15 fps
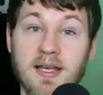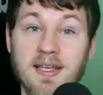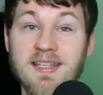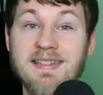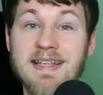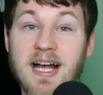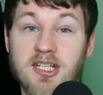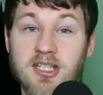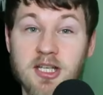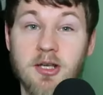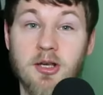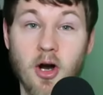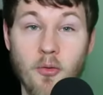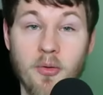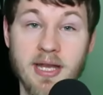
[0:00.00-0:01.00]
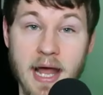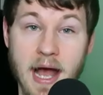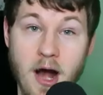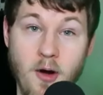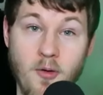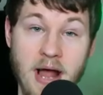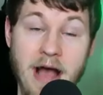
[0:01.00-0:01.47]
He's actually going
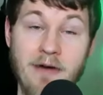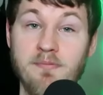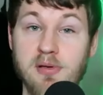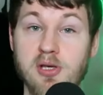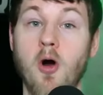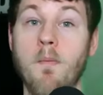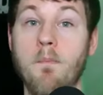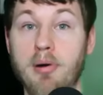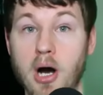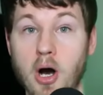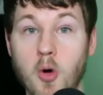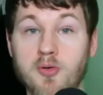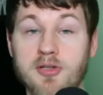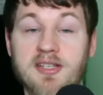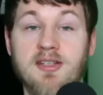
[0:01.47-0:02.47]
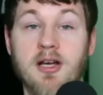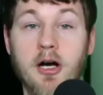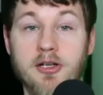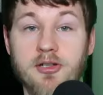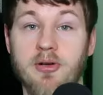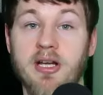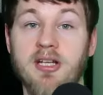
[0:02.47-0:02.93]
out, having people pose as
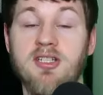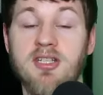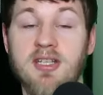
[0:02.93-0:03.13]
underage